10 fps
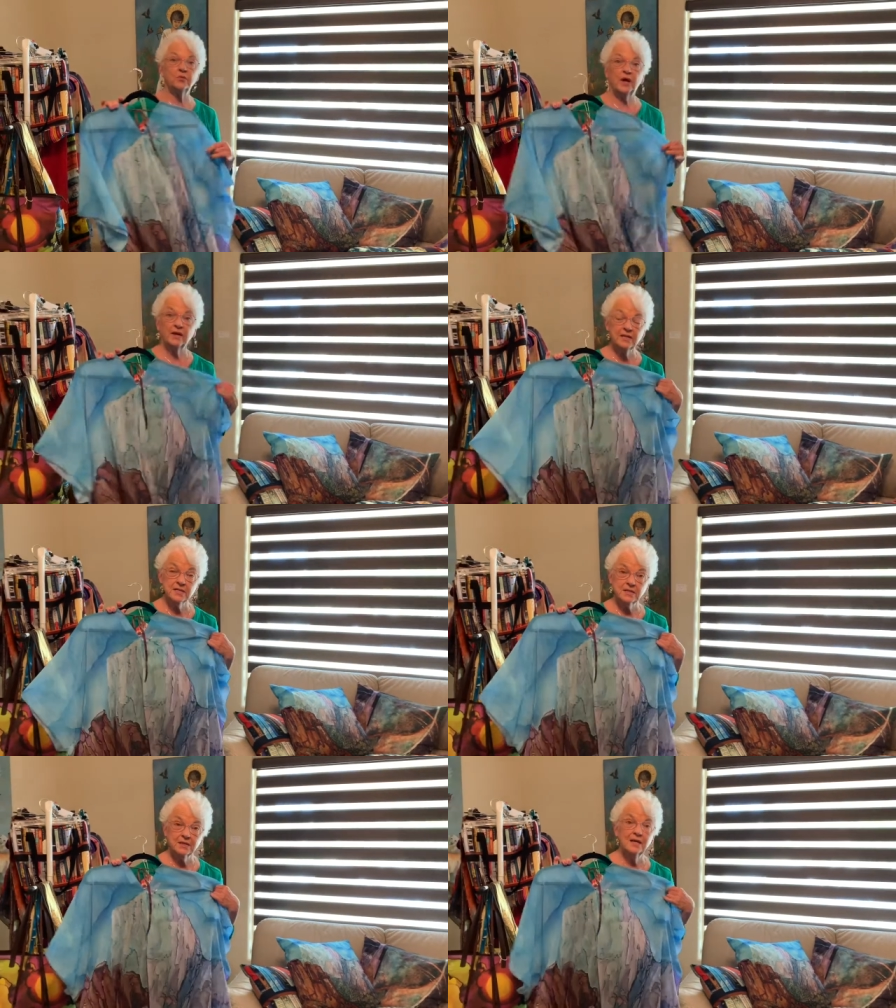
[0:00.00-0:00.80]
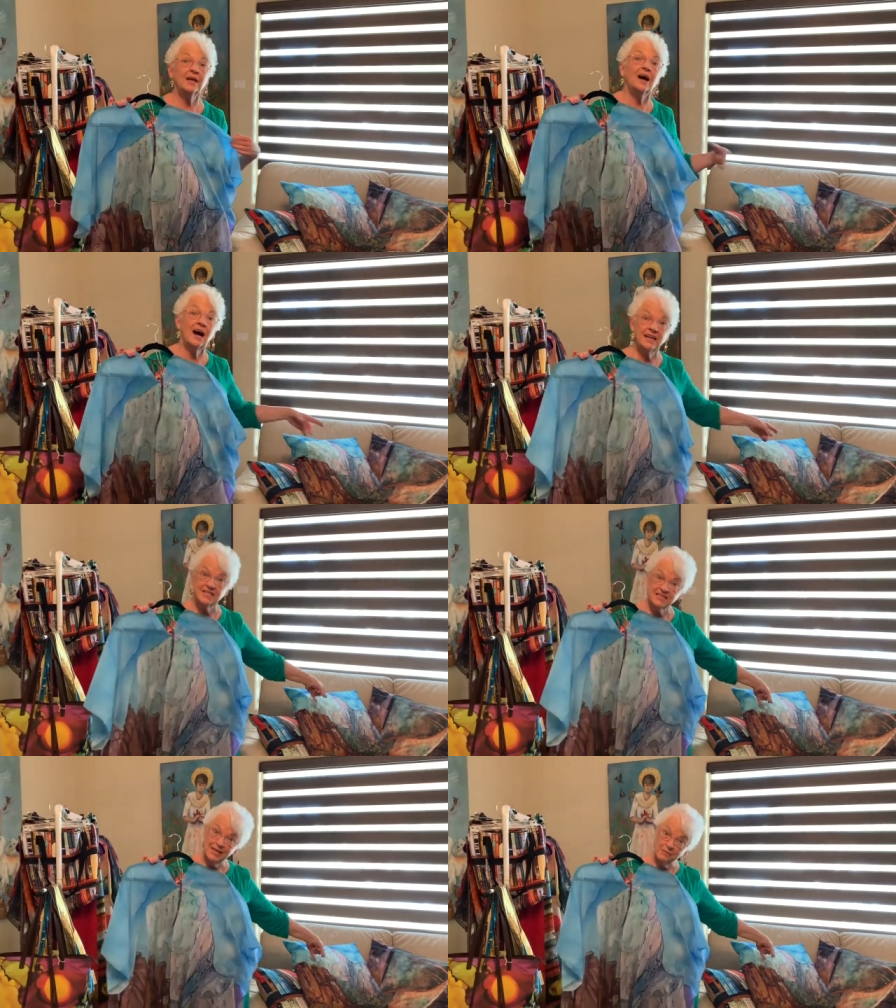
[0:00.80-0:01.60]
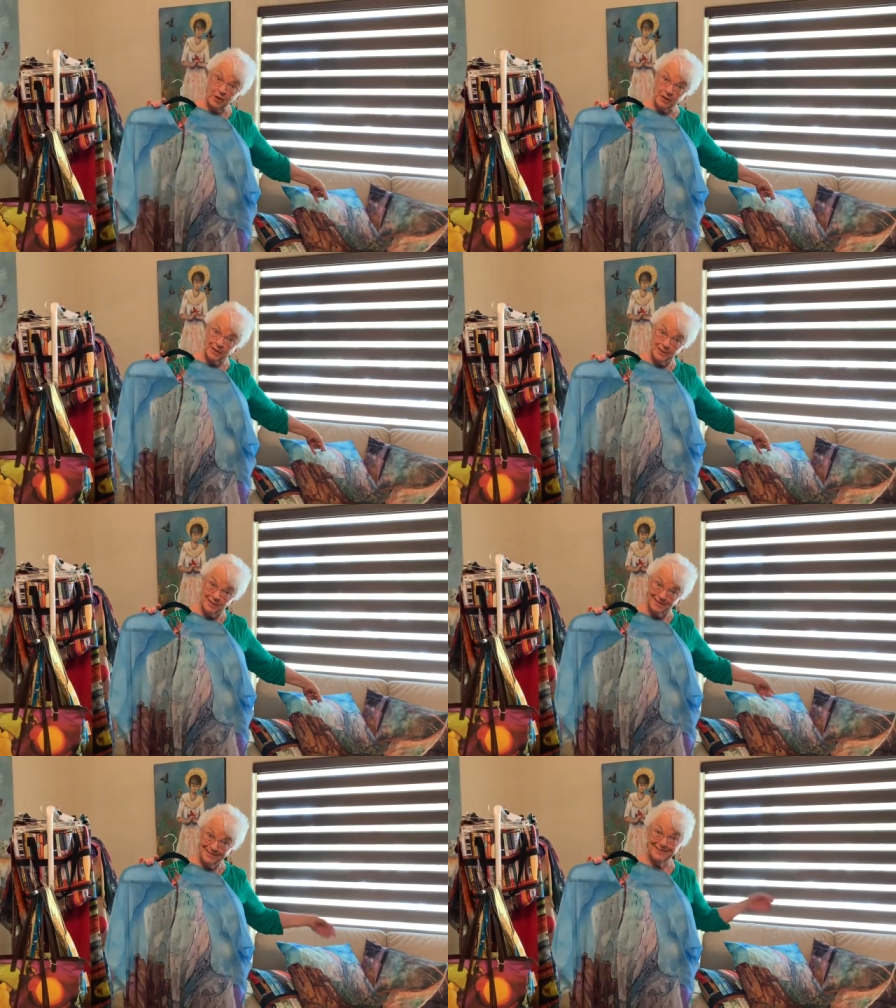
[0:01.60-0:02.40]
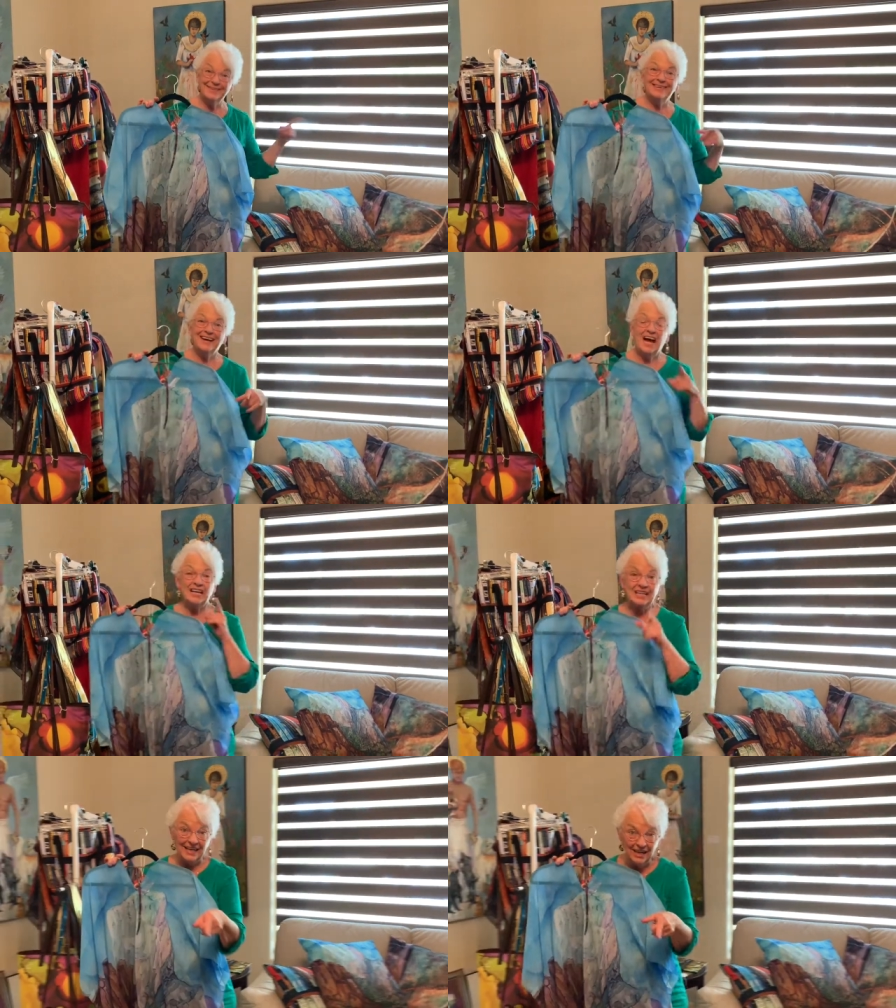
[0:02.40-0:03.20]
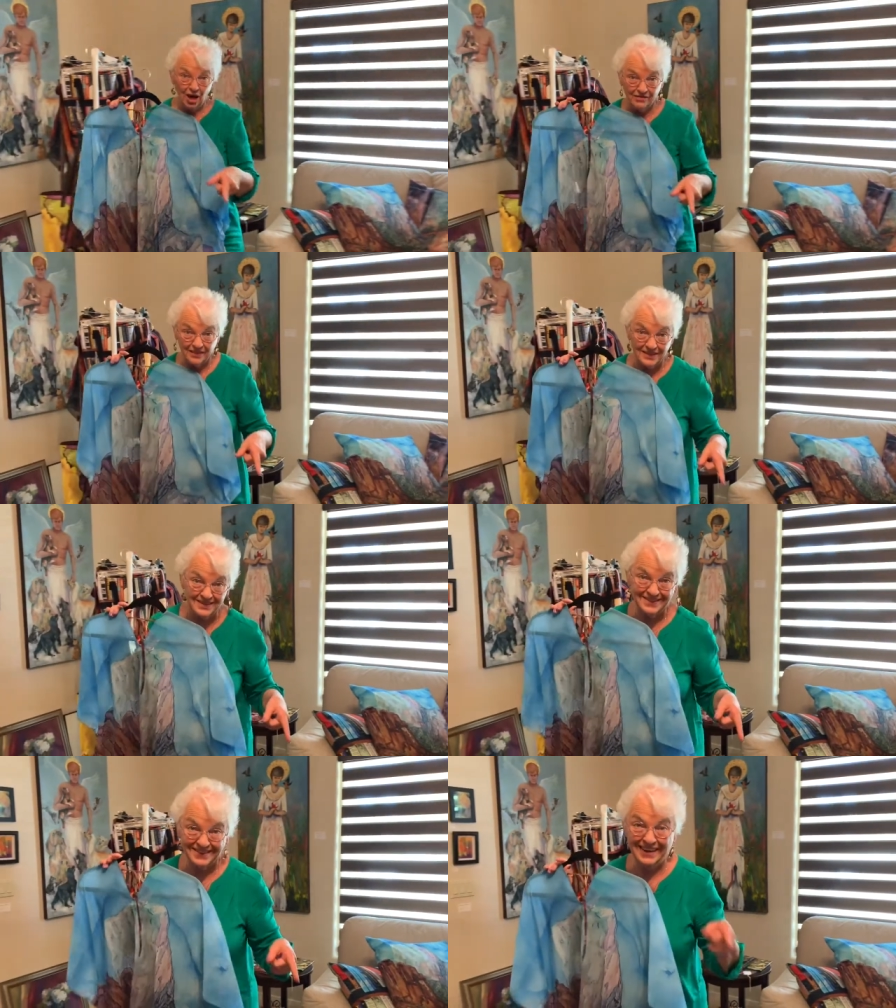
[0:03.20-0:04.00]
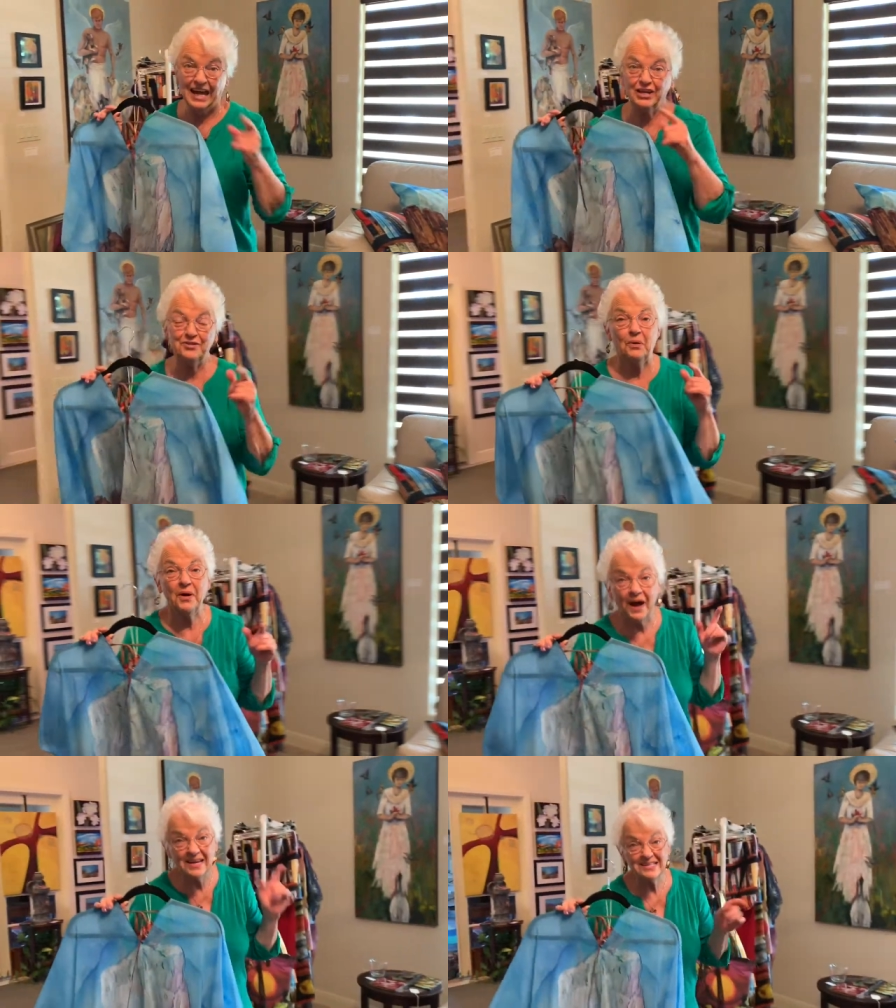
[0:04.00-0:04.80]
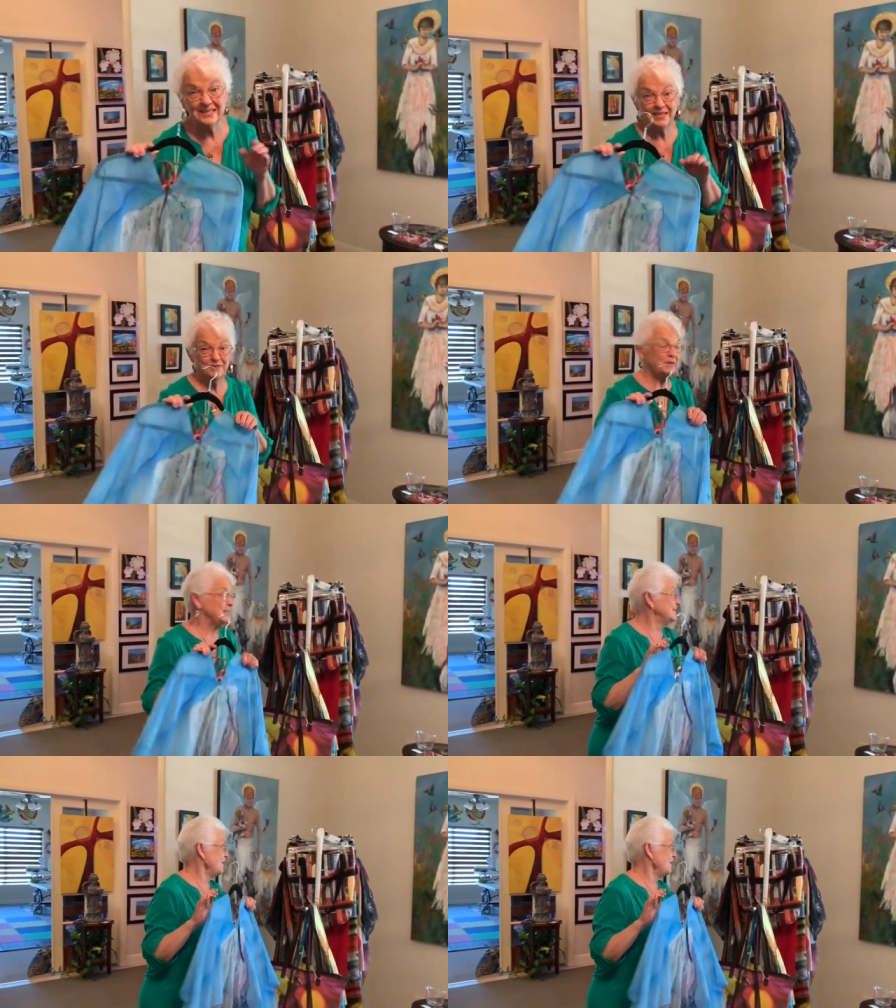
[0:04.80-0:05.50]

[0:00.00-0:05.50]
wear it. I can sleep on it. I can eat off it. I can do all kinds of things with this